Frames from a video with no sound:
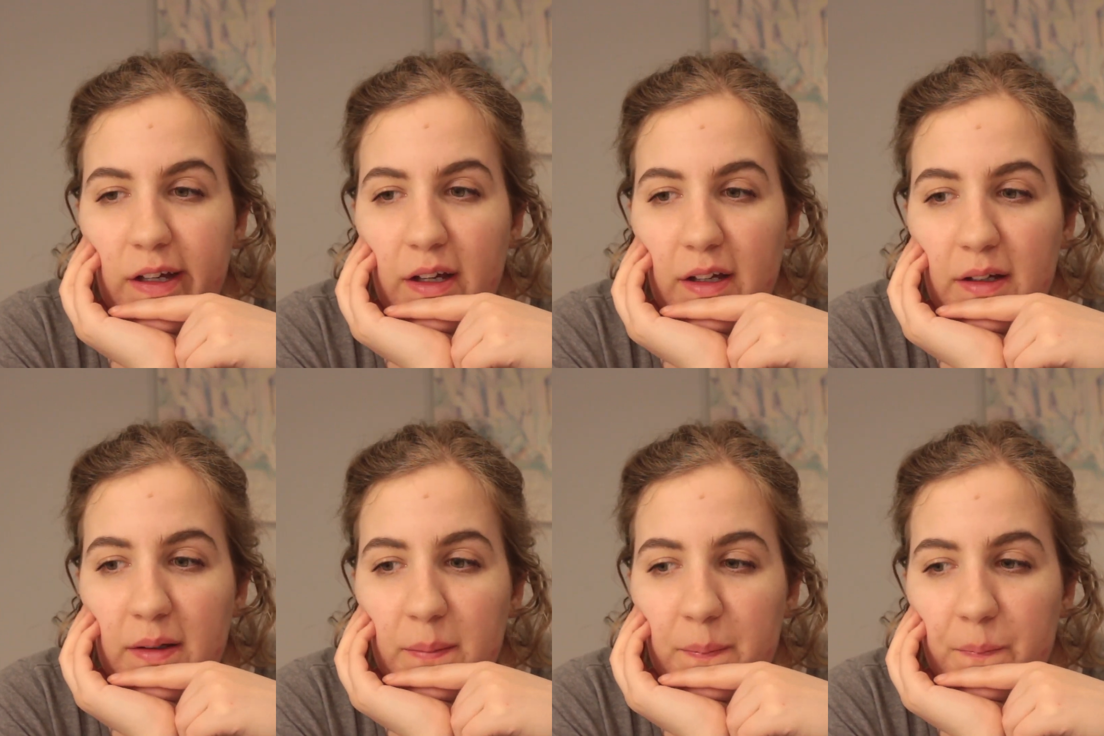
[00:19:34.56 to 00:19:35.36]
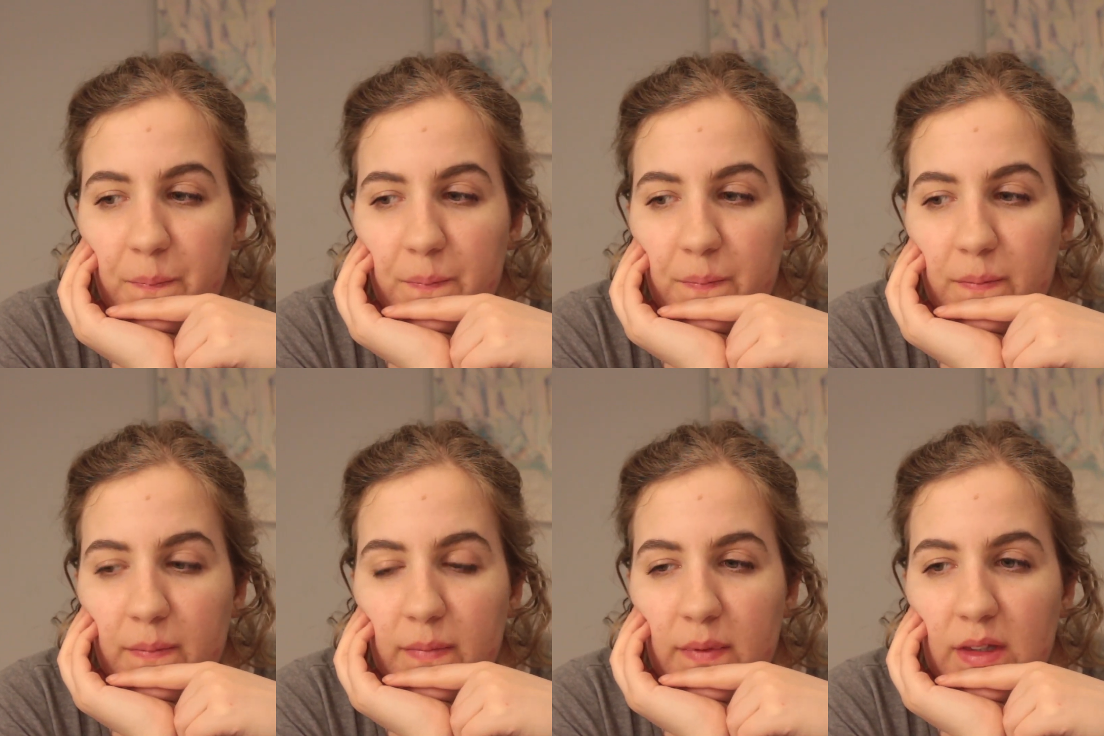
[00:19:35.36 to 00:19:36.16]
and
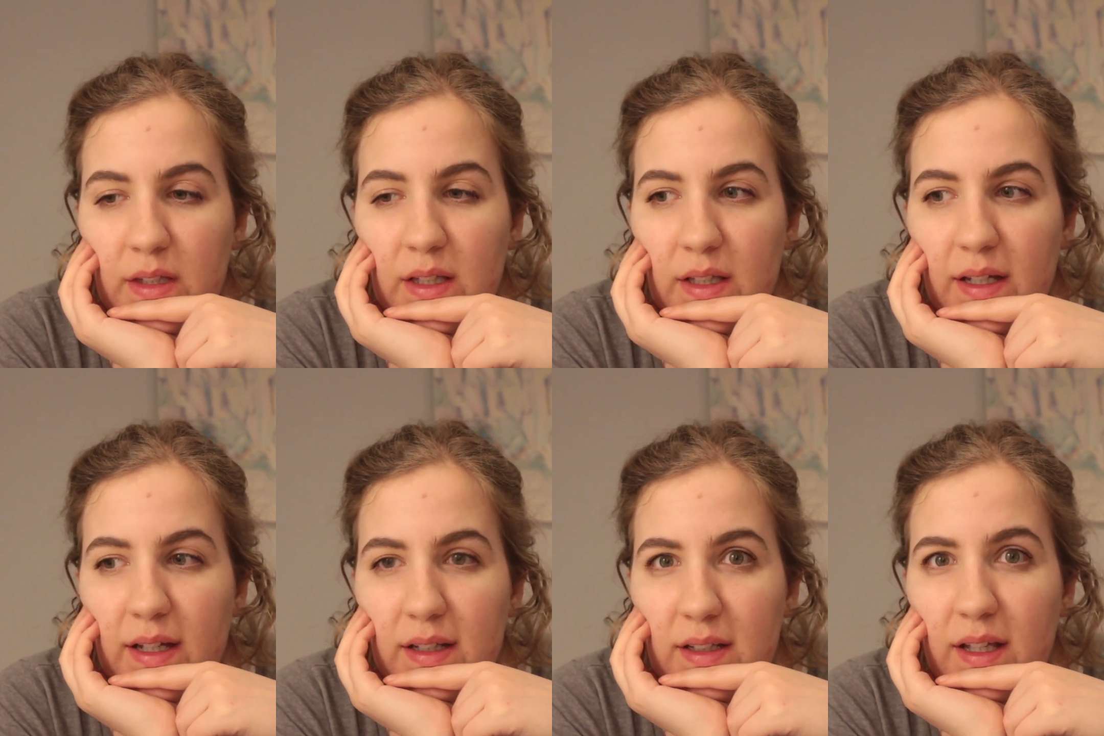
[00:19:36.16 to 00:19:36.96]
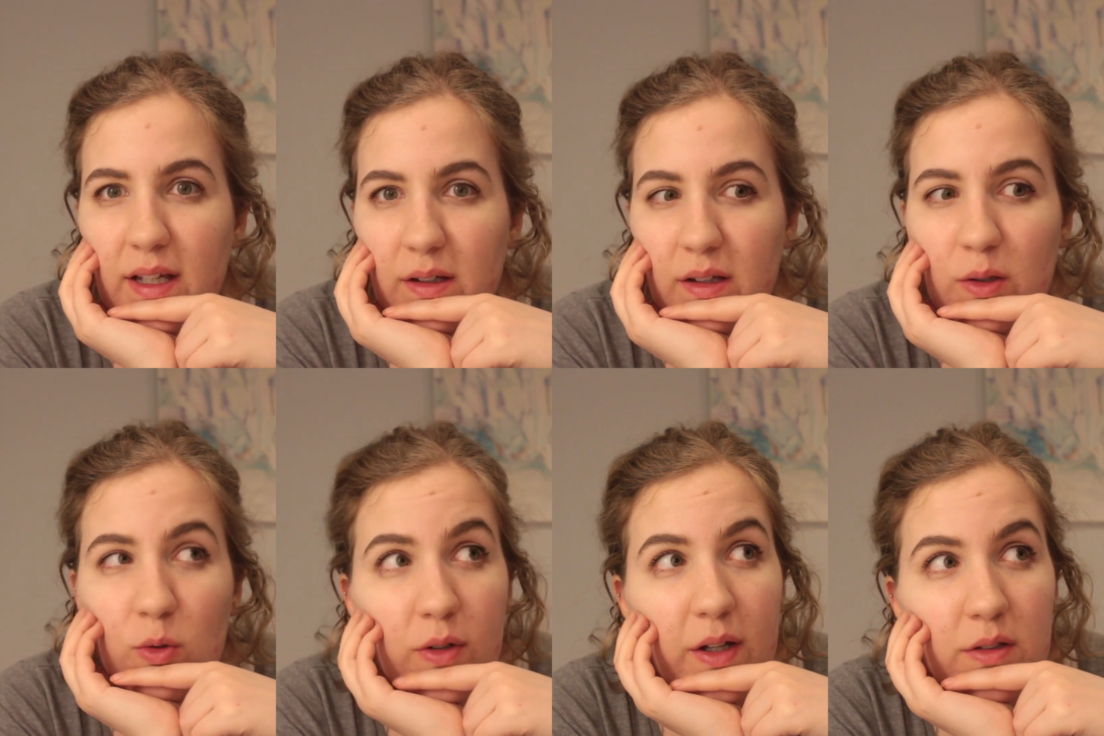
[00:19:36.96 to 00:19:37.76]
yeah,
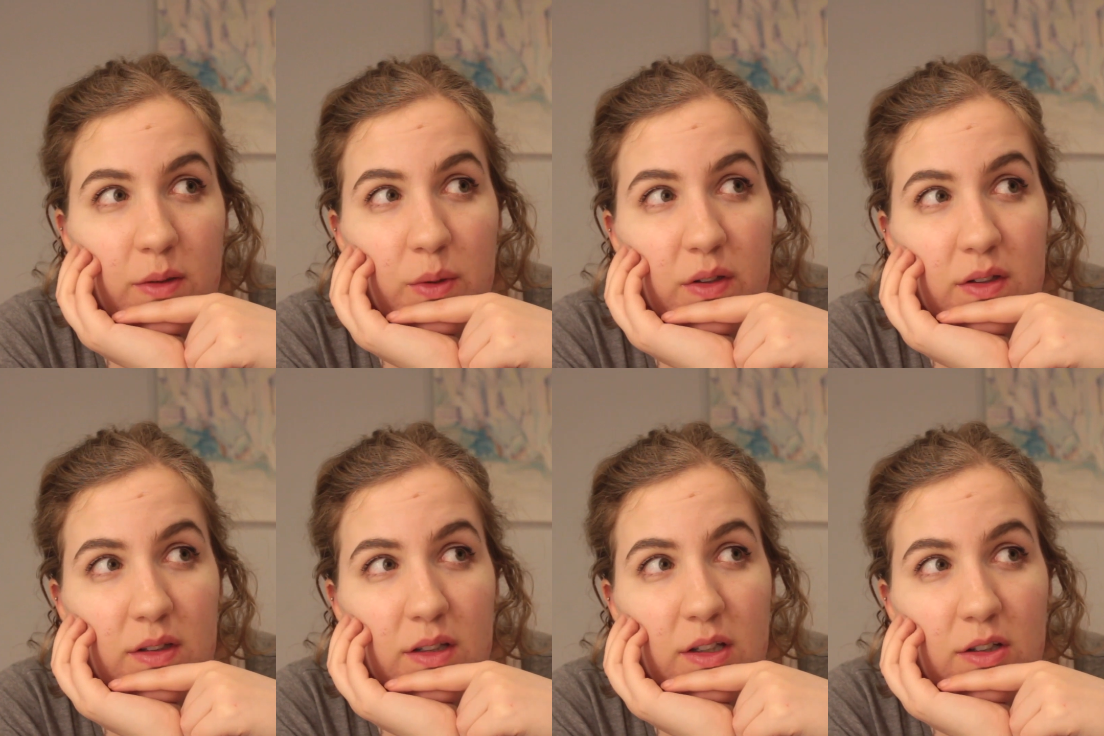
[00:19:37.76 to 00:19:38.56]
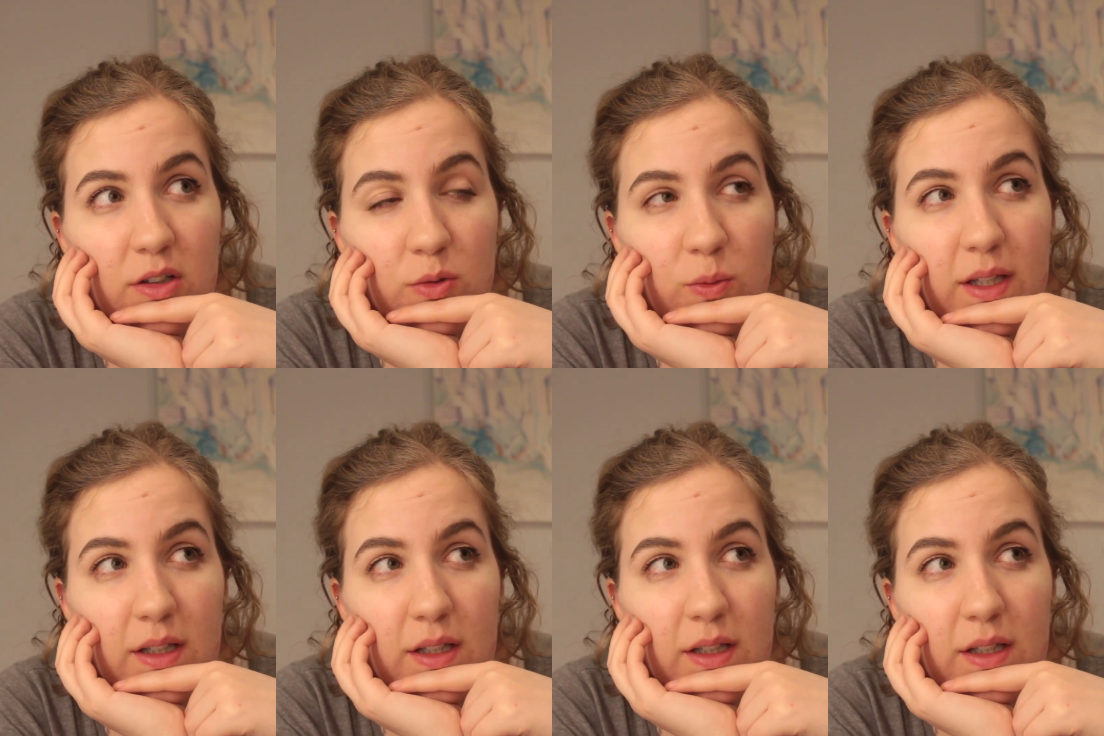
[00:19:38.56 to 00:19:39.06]
all round it was a good week.